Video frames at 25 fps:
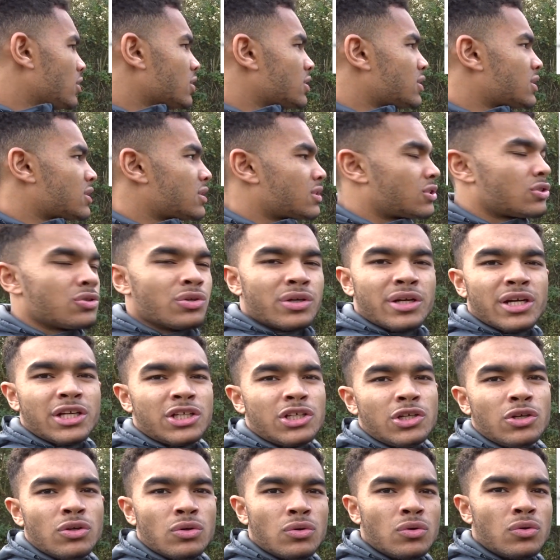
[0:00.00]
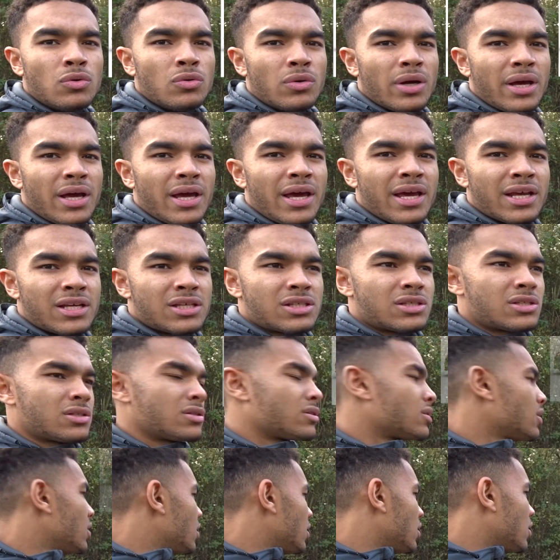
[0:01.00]
traditional
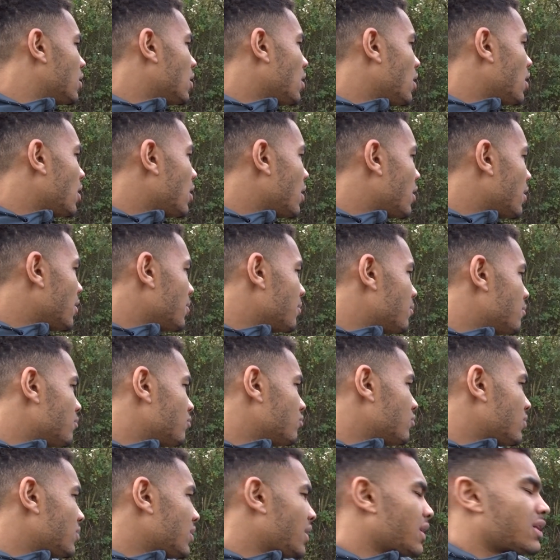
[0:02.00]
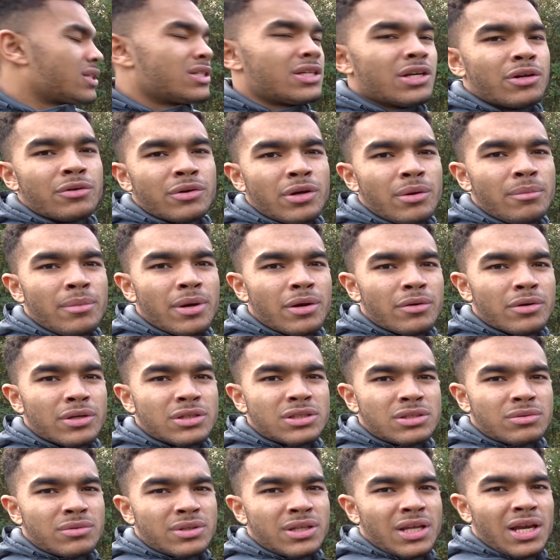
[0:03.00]
S exterior
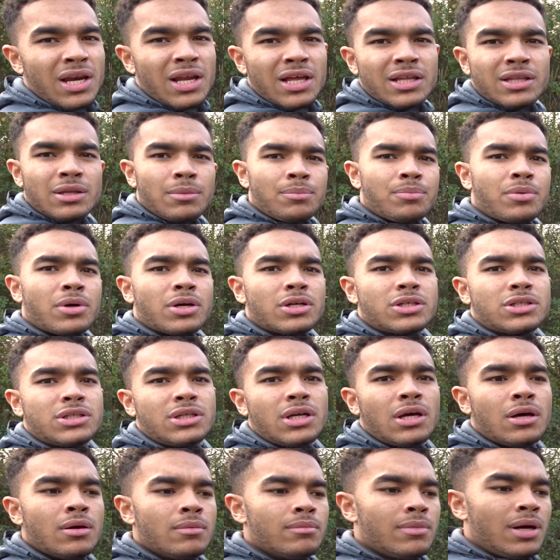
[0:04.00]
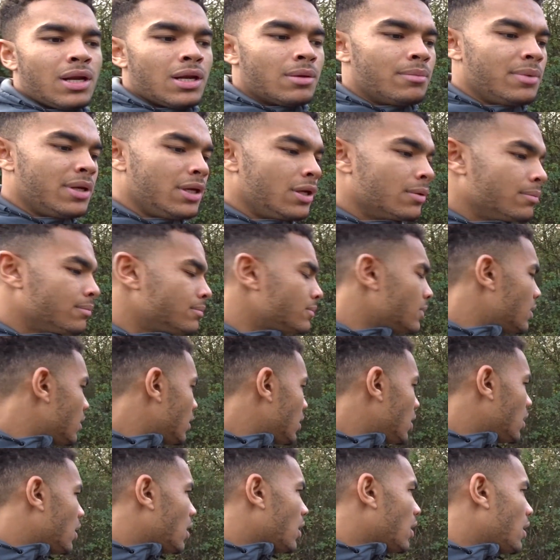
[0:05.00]
mirrors, where they're like the brushed aluminium.
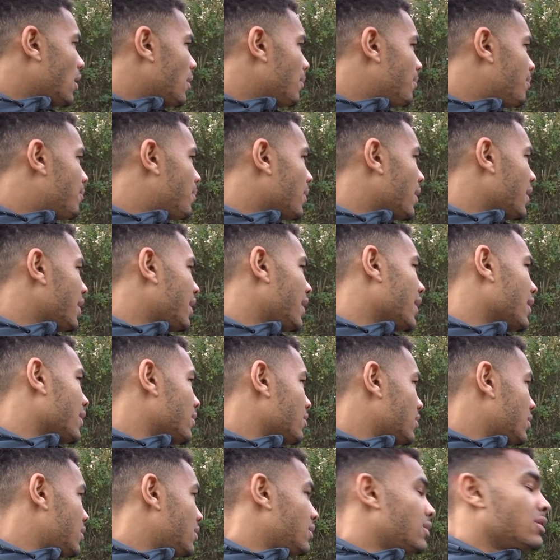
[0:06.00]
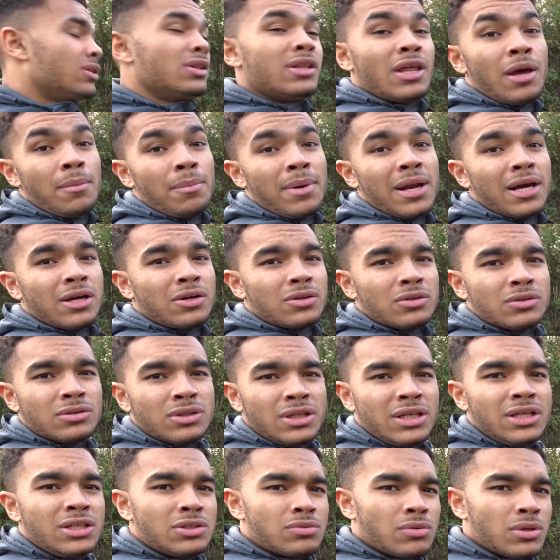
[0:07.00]
But yeah, they're black on
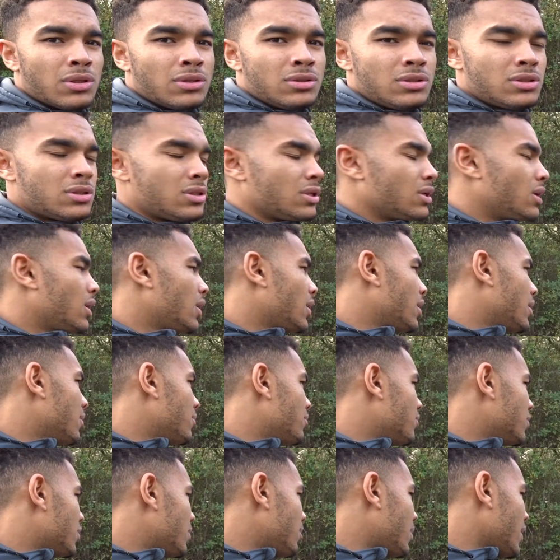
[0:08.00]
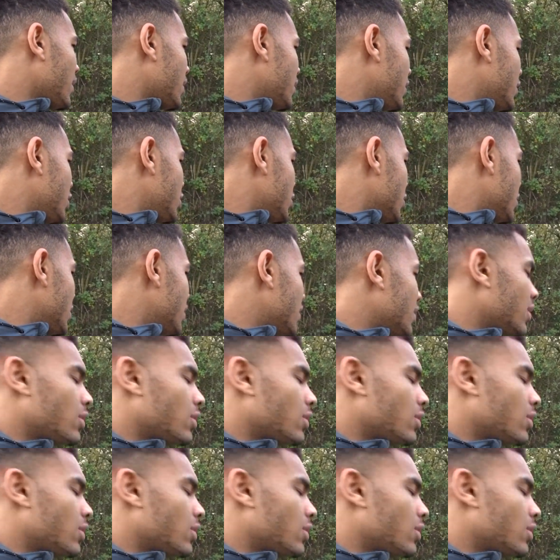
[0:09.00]
these ones with the black edition, and